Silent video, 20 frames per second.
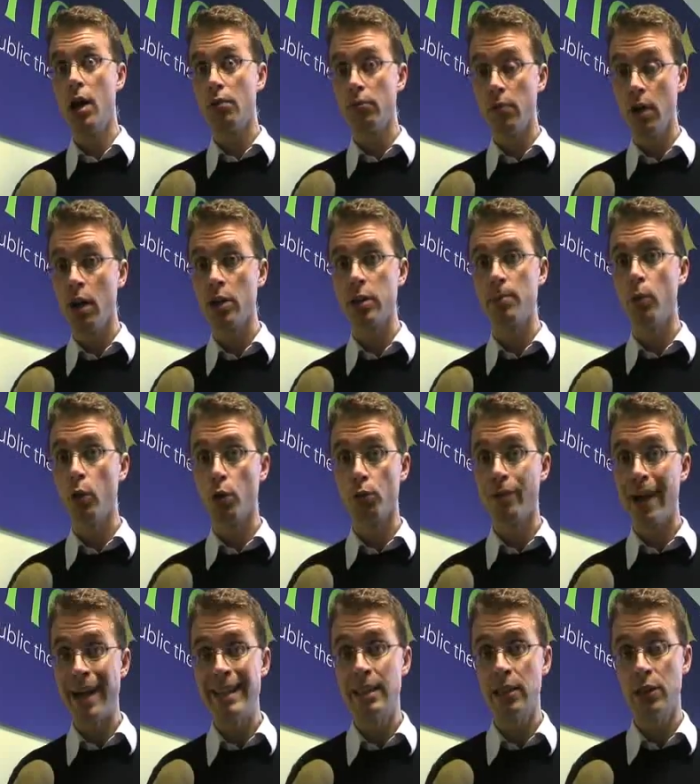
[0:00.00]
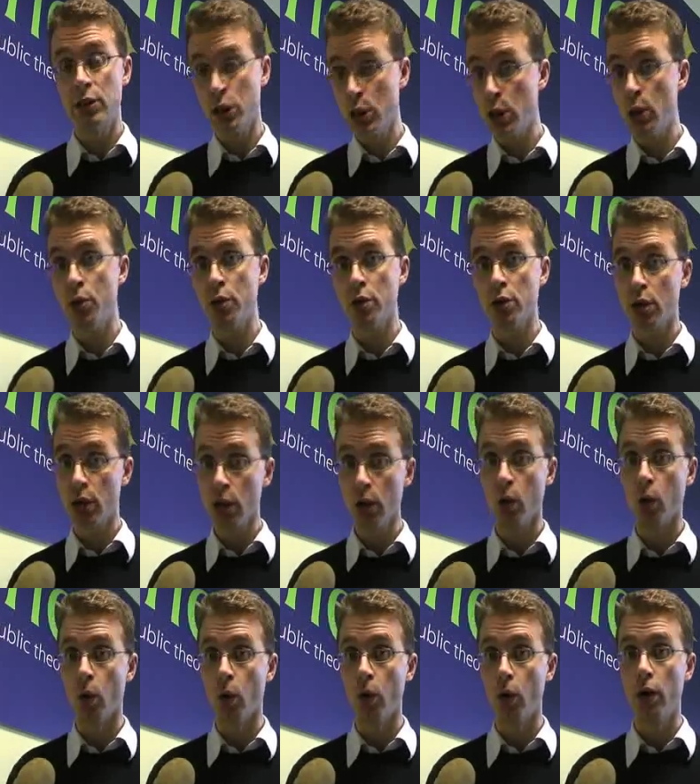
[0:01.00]
rather more red in tooth and
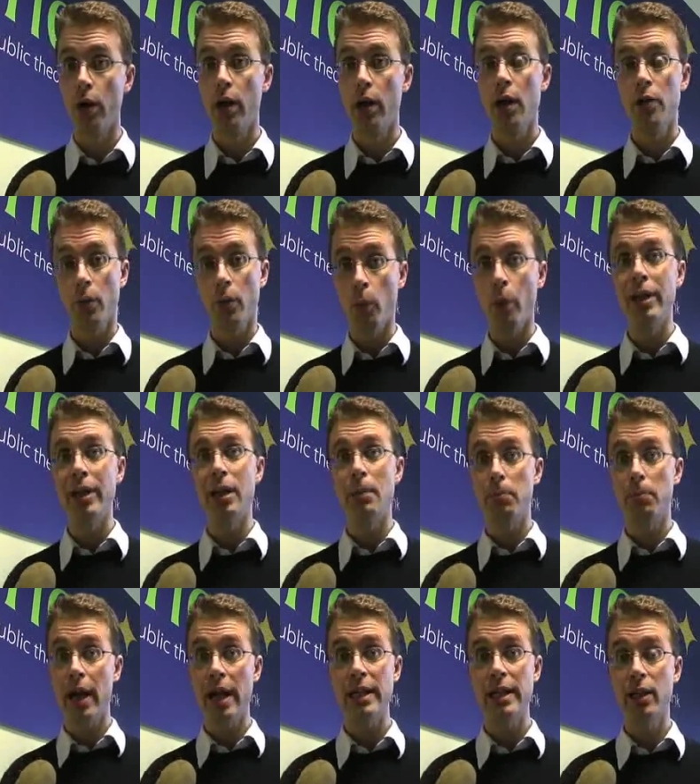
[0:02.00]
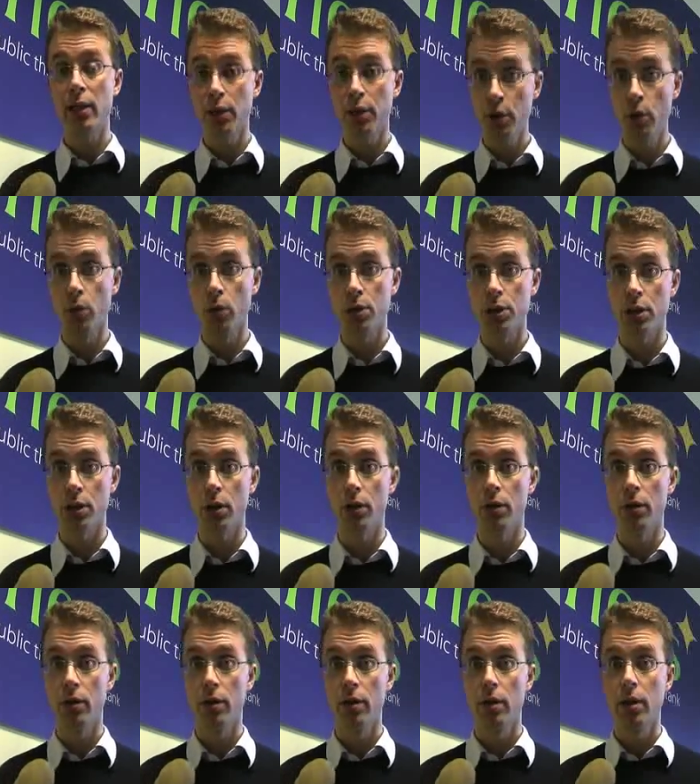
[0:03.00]
claw than William Paley had thought so.
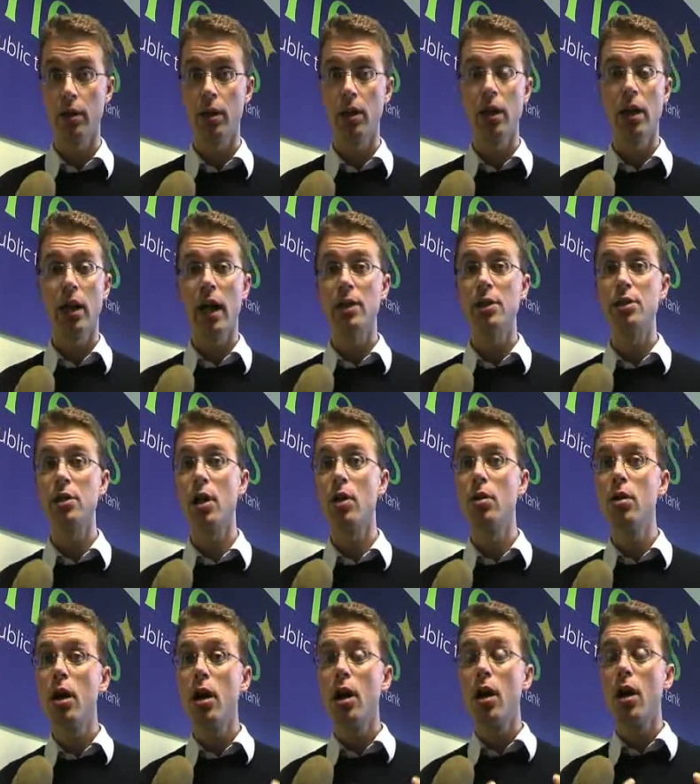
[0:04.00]
And so